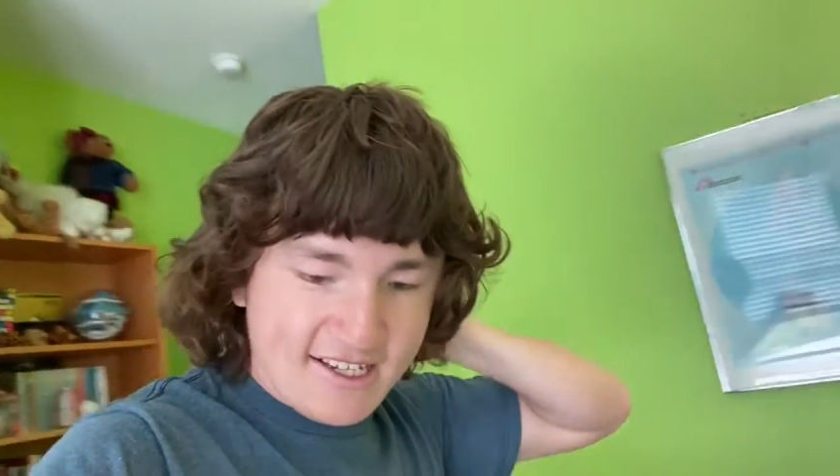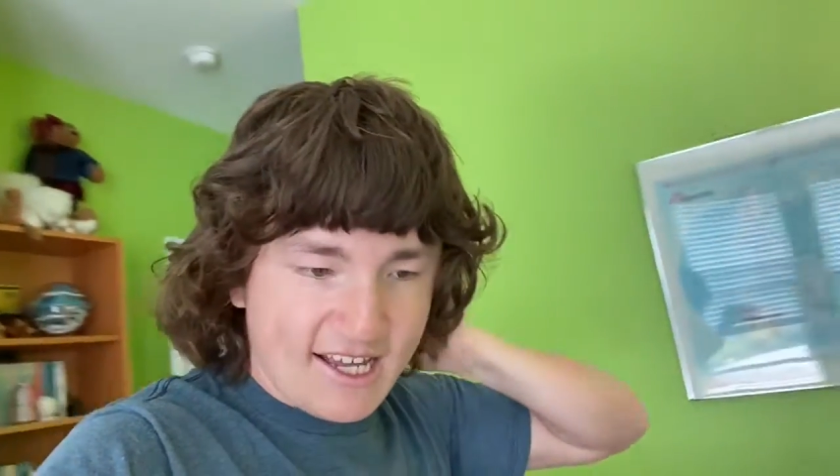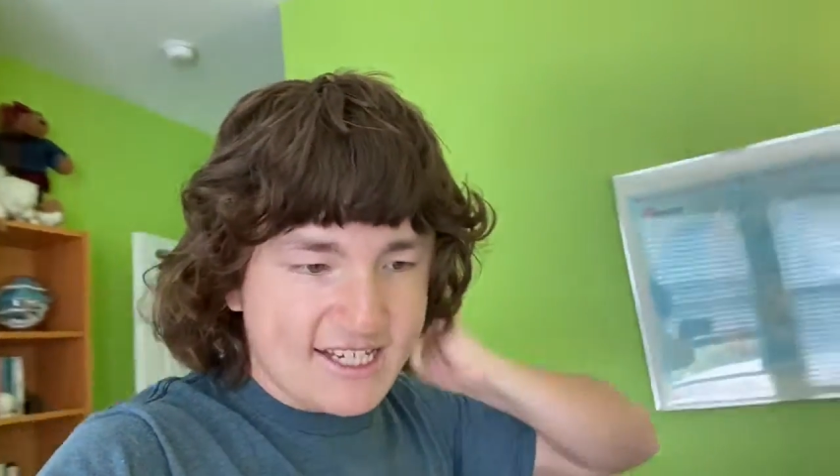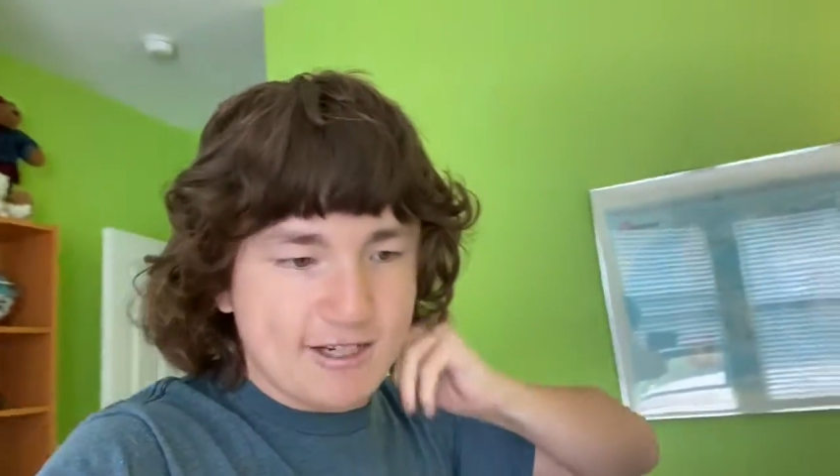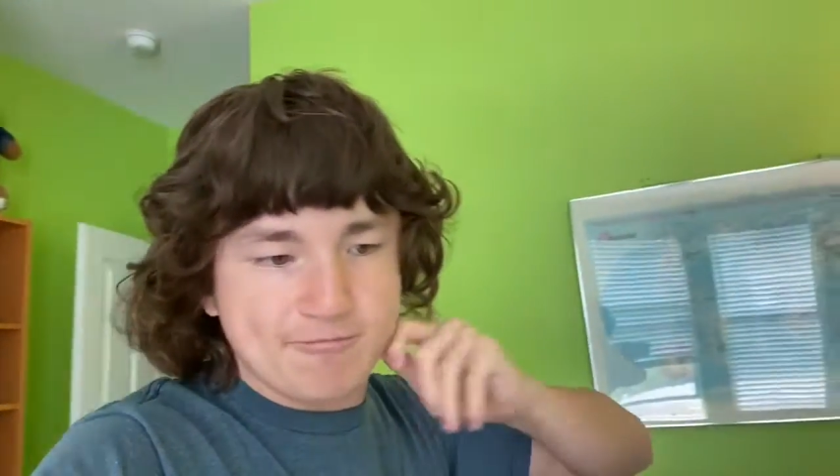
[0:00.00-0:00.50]

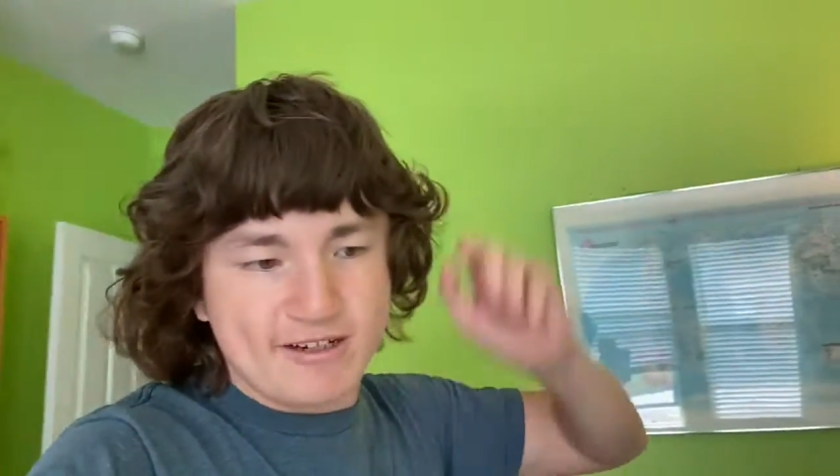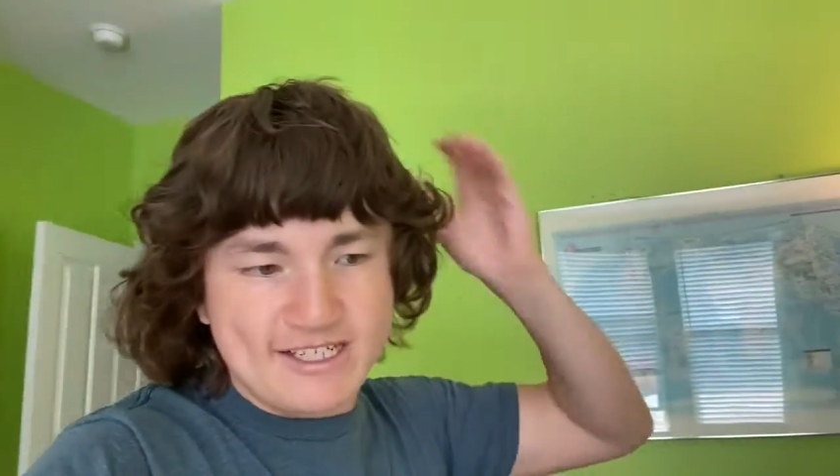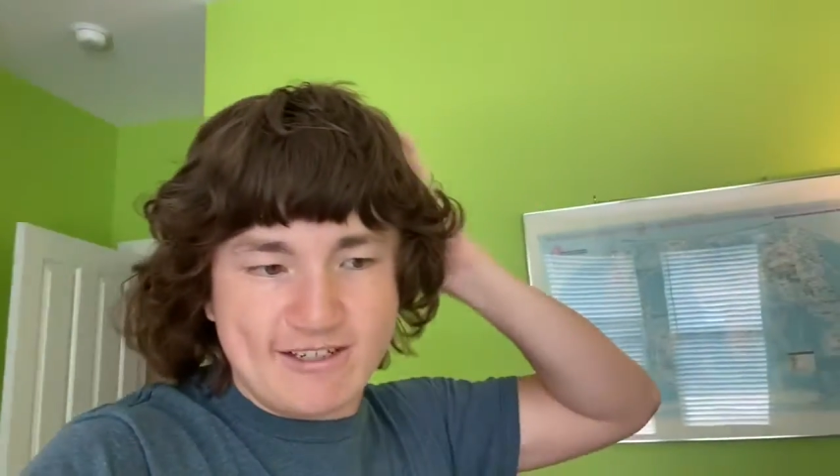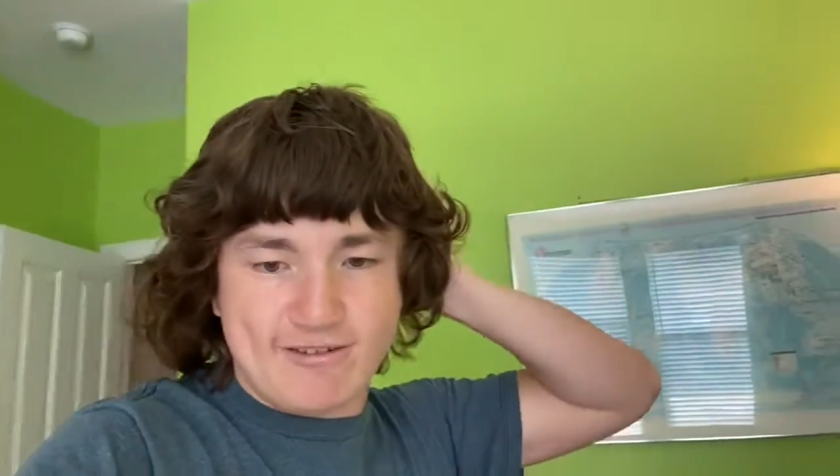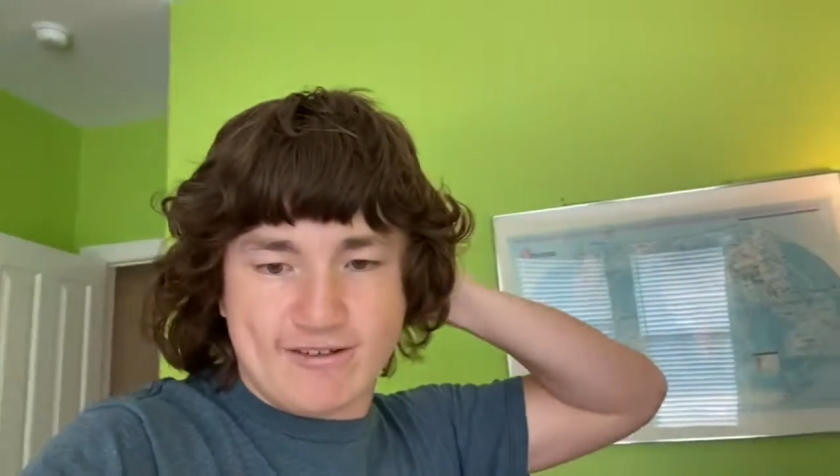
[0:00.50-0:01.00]
I got a
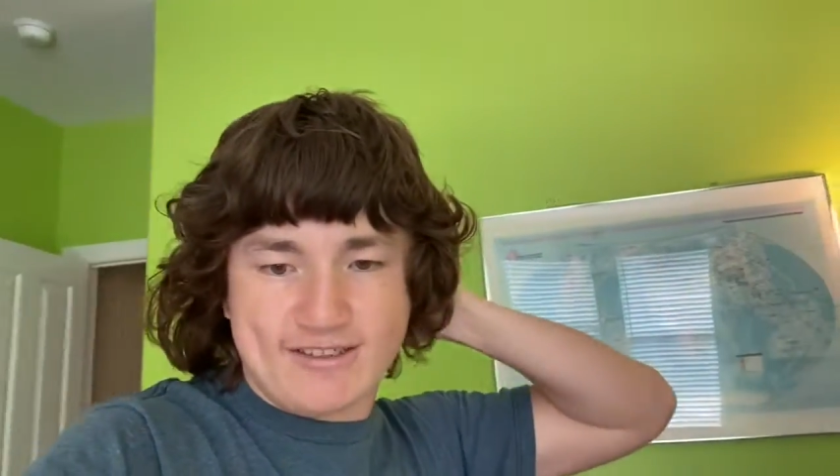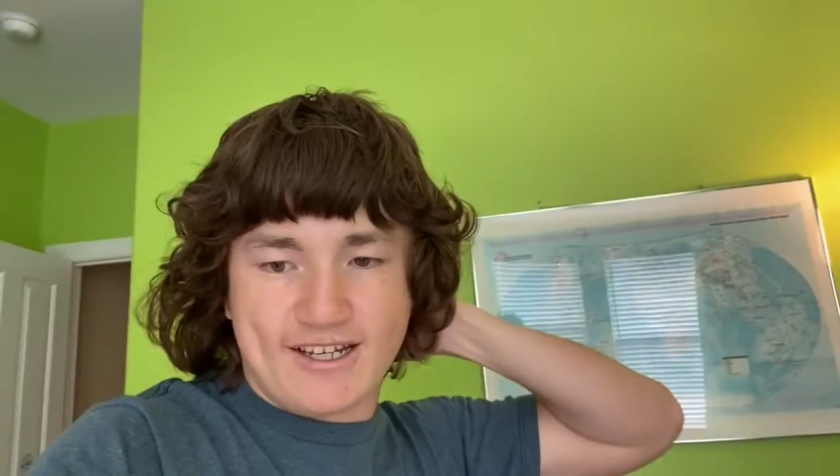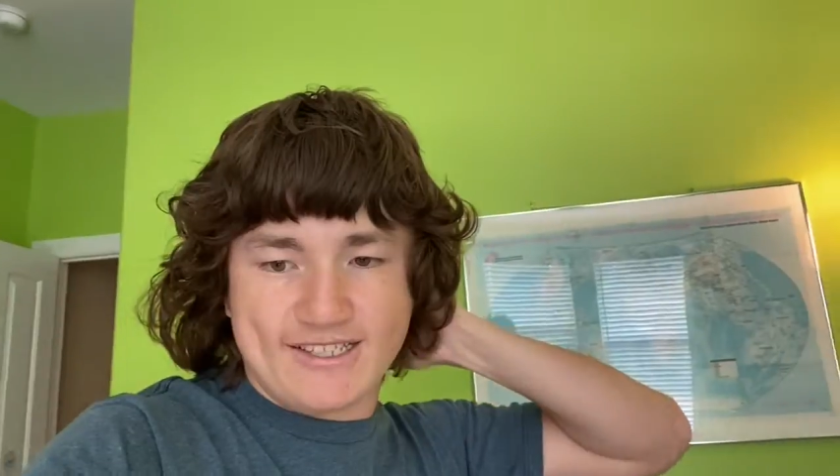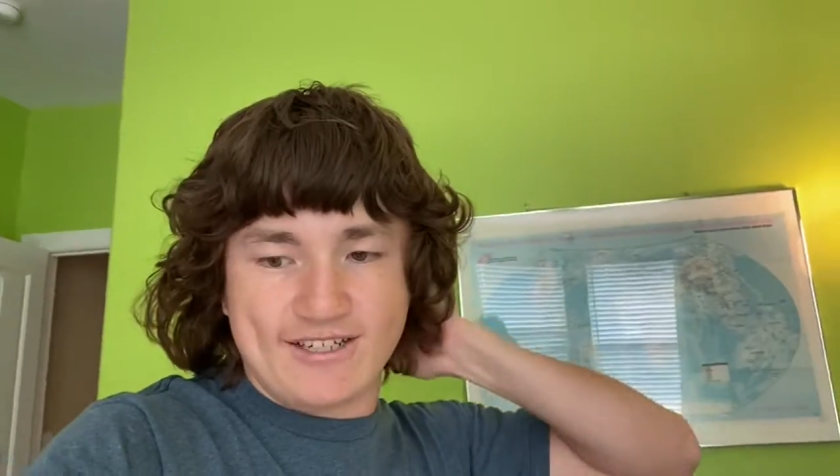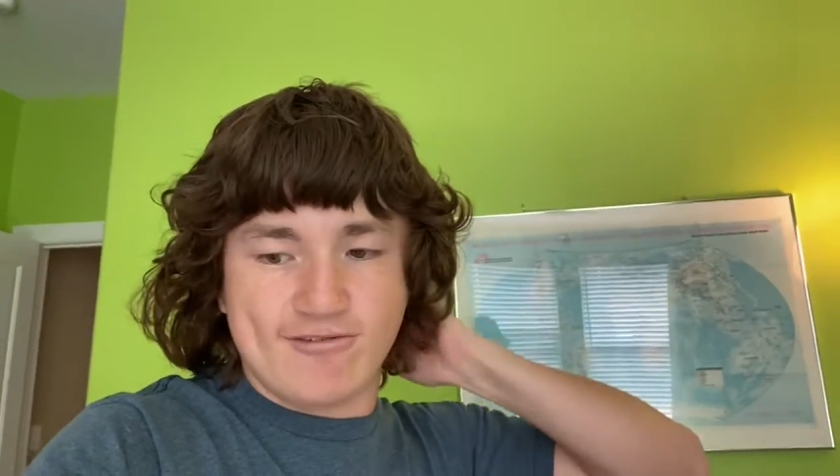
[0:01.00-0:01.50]
brand new
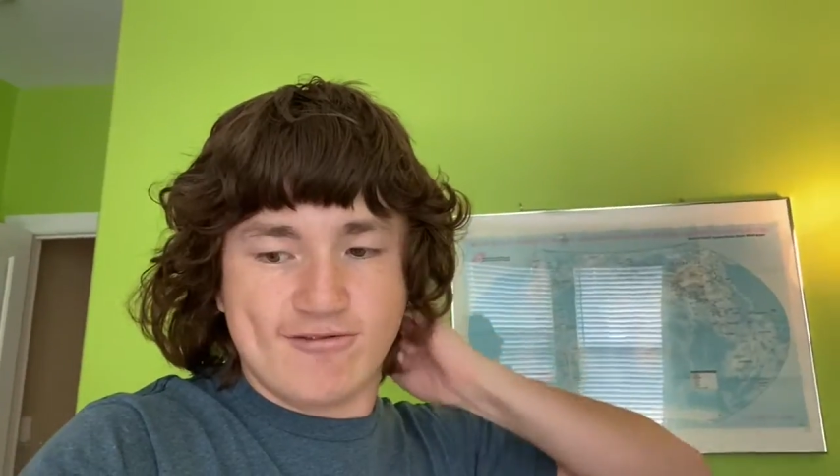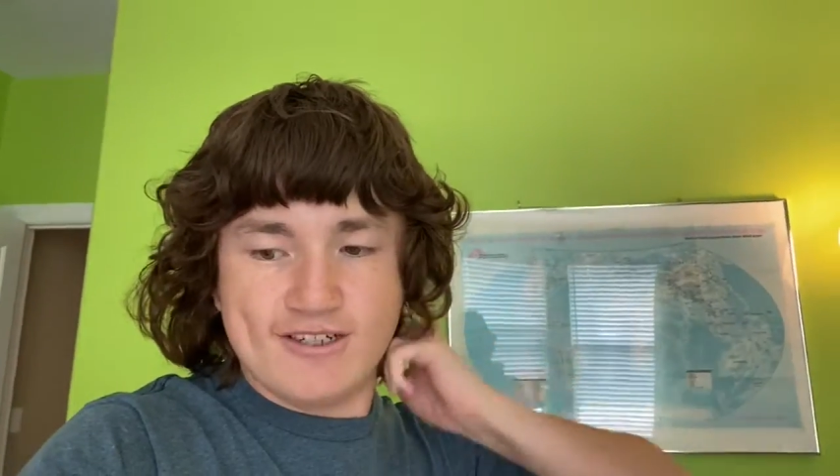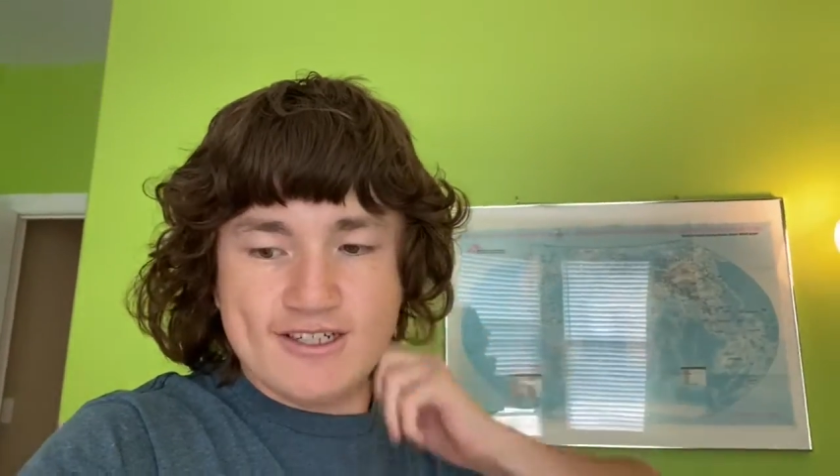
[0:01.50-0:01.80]
Elgato